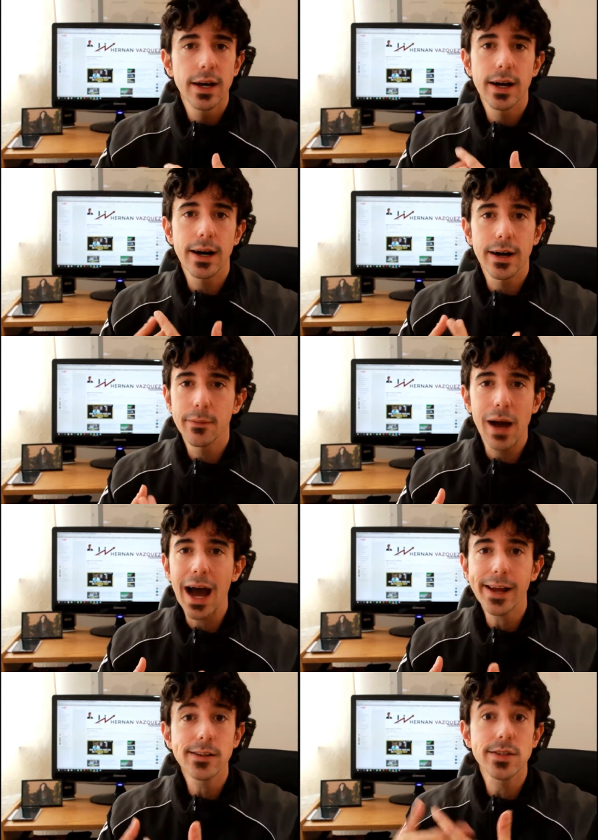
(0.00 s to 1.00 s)

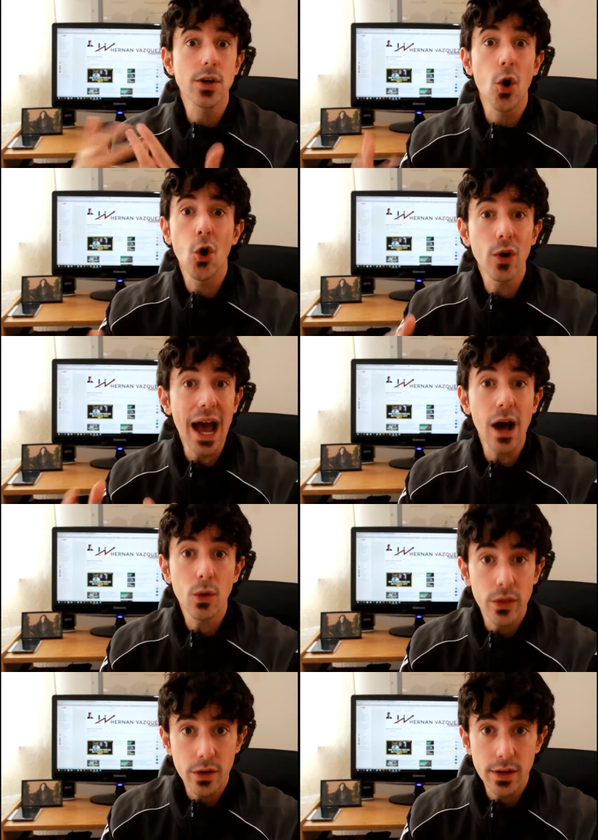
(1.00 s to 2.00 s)
highest score
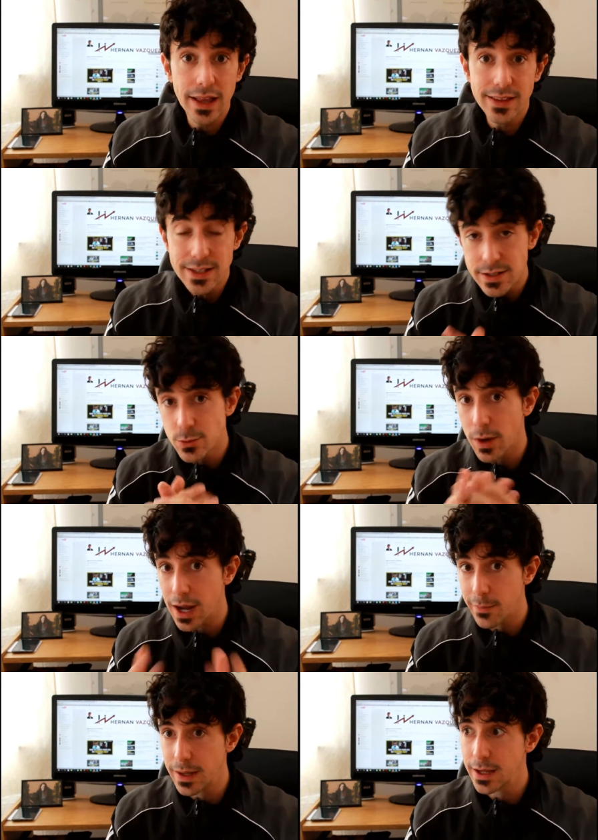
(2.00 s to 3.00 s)
out there. And this is what
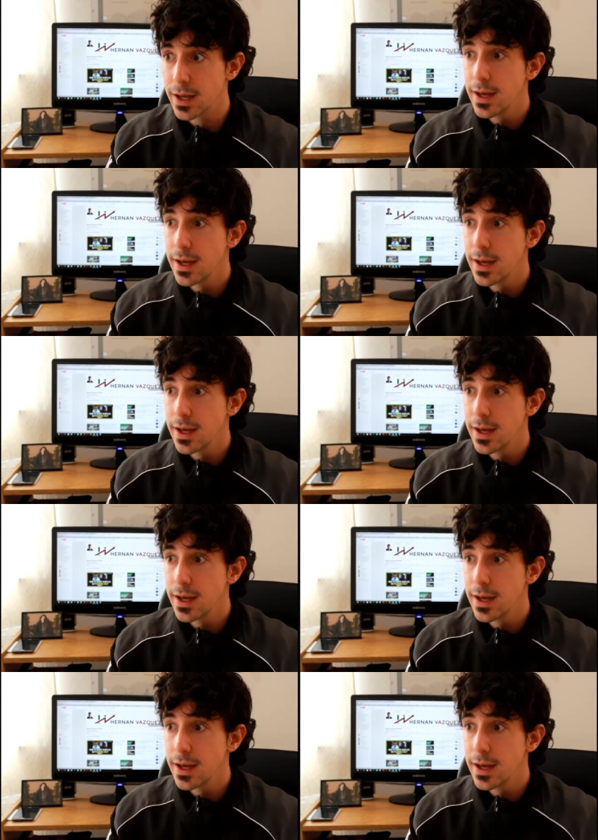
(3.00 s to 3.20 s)
I mean.